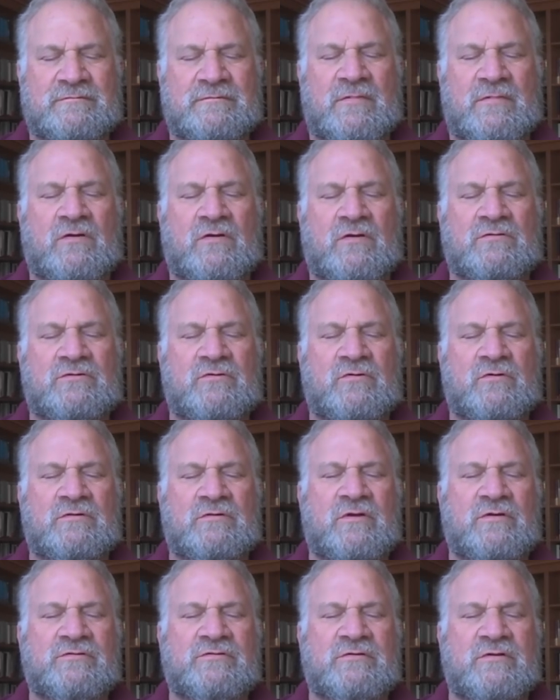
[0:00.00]
Holding all
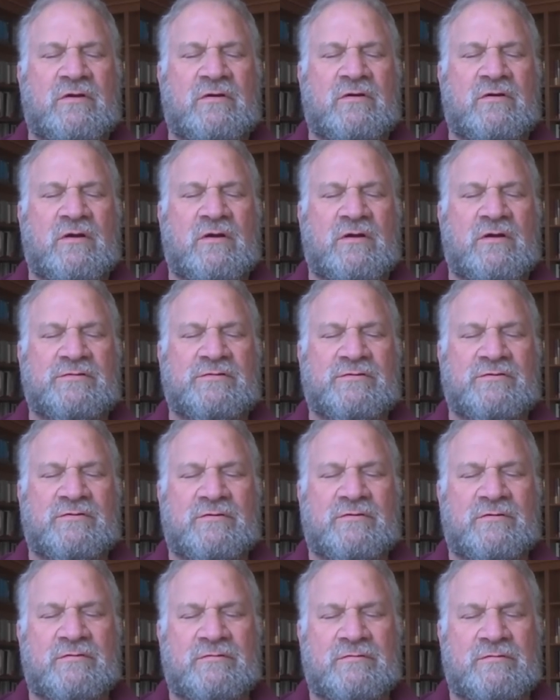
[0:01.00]
those in our hearts who
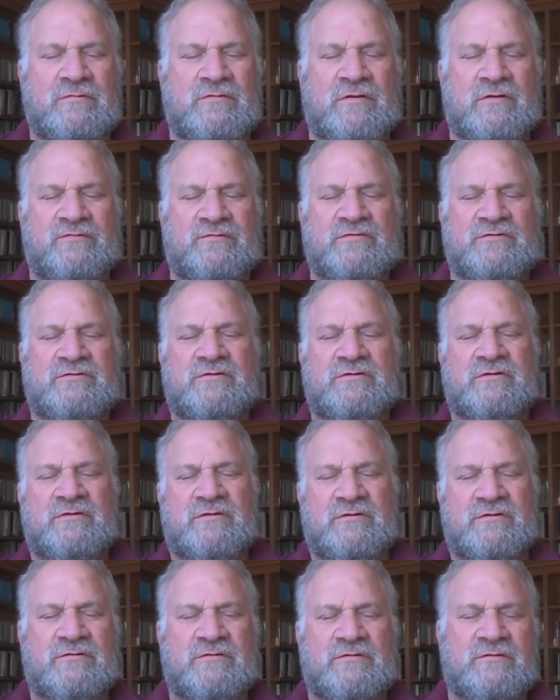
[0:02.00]
are
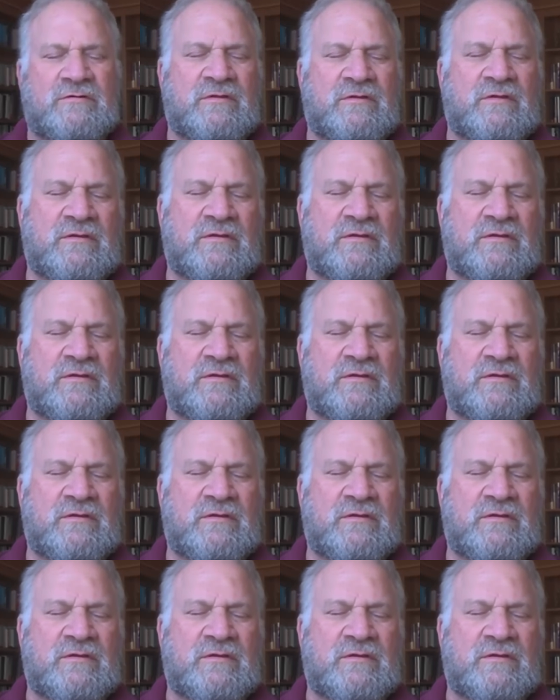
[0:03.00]
refugees,